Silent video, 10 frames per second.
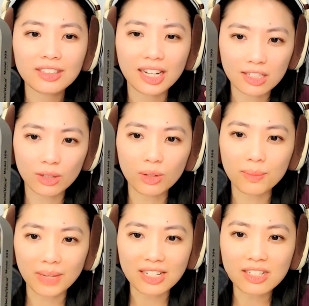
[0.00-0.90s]
that's so
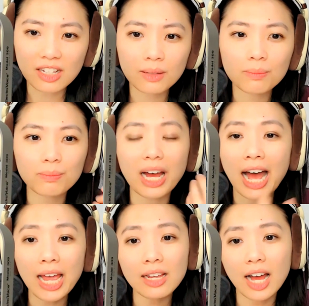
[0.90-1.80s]
amazing but
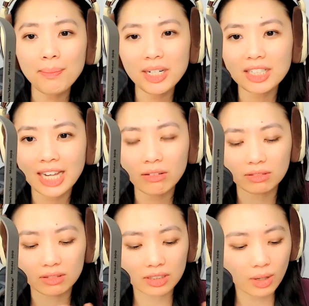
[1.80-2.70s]
i i'm an
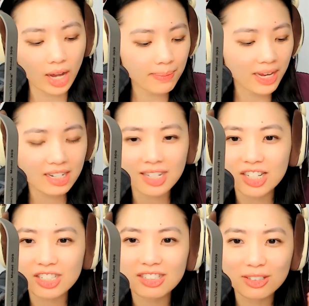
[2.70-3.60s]
accountant so i pay
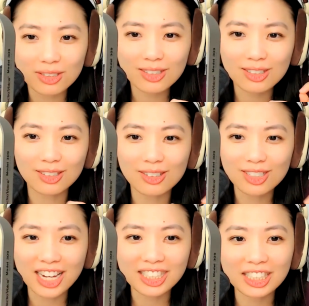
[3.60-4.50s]
attention those to those
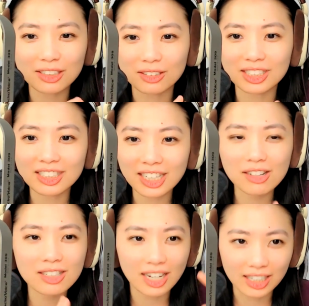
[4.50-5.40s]
tiny little
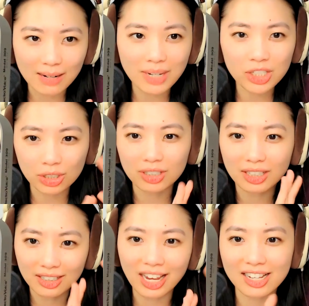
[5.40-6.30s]
details and i make sure
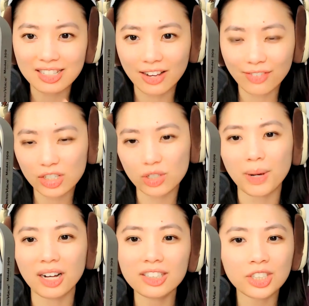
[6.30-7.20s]
it has that extra
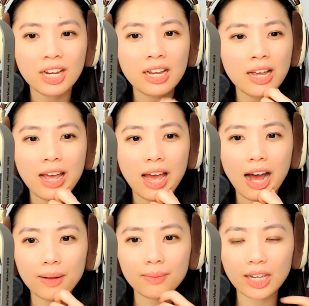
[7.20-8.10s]
polish
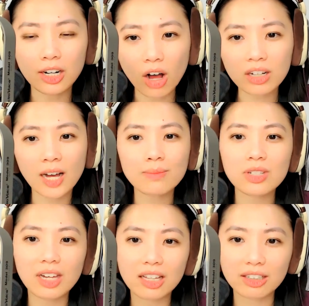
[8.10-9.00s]
um it all comes
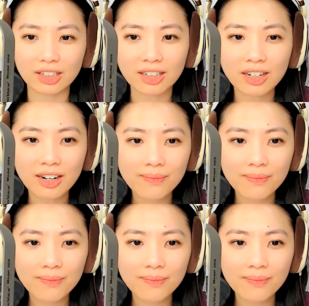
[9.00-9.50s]
together